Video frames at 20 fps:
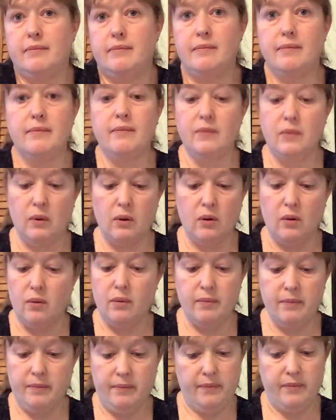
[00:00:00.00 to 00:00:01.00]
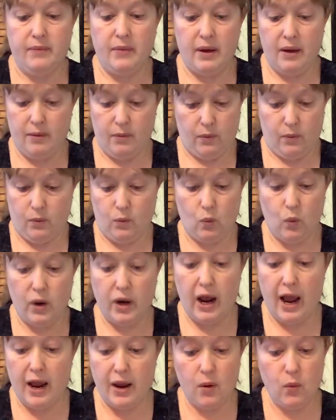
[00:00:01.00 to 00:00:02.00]
you know, what
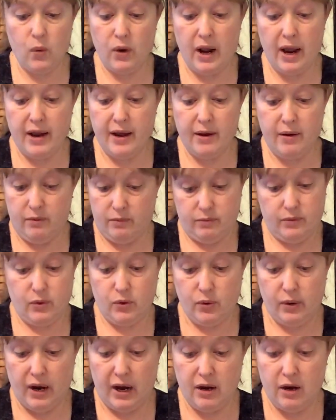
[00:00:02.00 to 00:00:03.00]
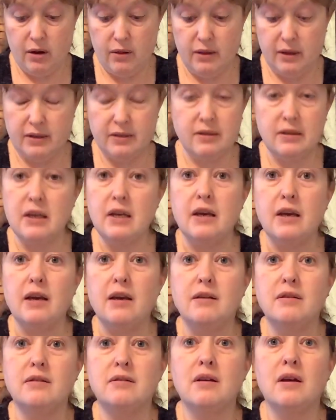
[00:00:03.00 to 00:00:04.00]
I create out of these
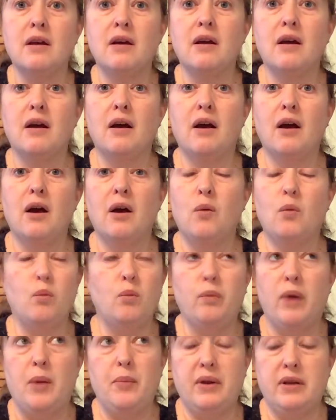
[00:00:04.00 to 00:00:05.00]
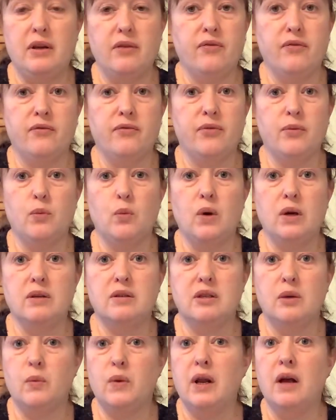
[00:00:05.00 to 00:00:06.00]
seeds might be different from what
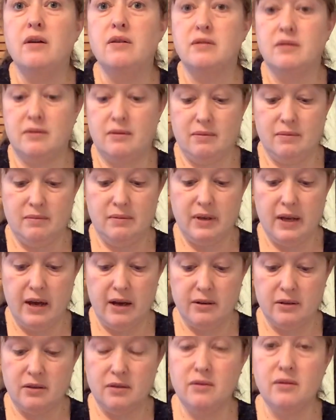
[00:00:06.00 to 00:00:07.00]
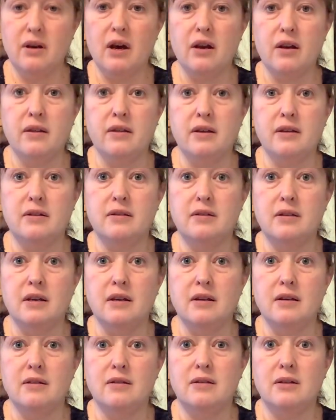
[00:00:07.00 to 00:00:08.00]
someone else gets out of these
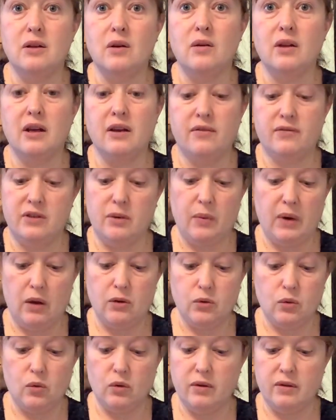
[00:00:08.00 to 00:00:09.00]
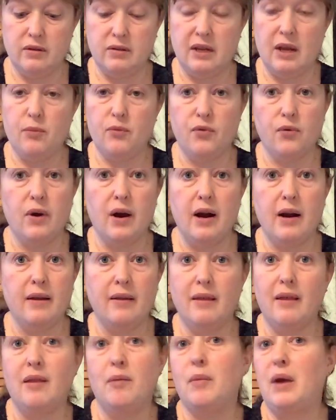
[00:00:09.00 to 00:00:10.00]
seeds. You know, like if someone else ordered the same
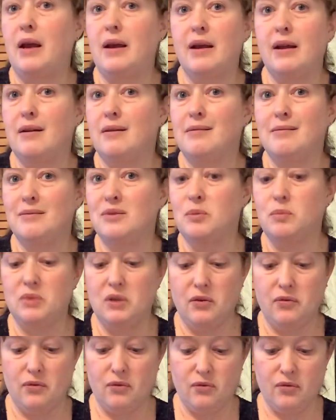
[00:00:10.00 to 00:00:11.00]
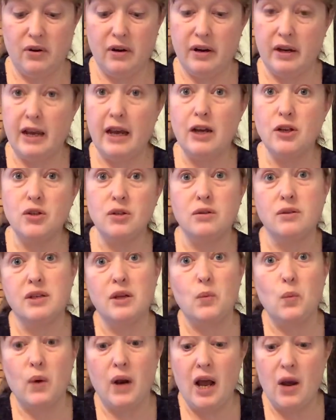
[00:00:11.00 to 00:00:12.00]
variety, they might get some different variations
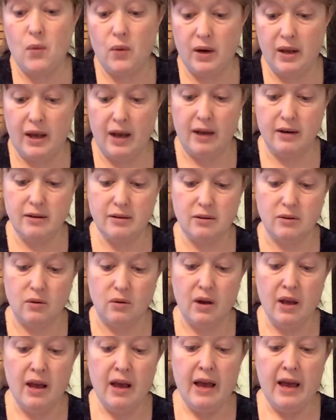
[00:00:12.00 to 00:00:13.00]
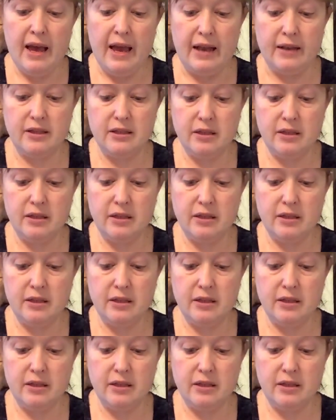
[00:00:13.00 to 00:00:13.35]
than what I would get. So an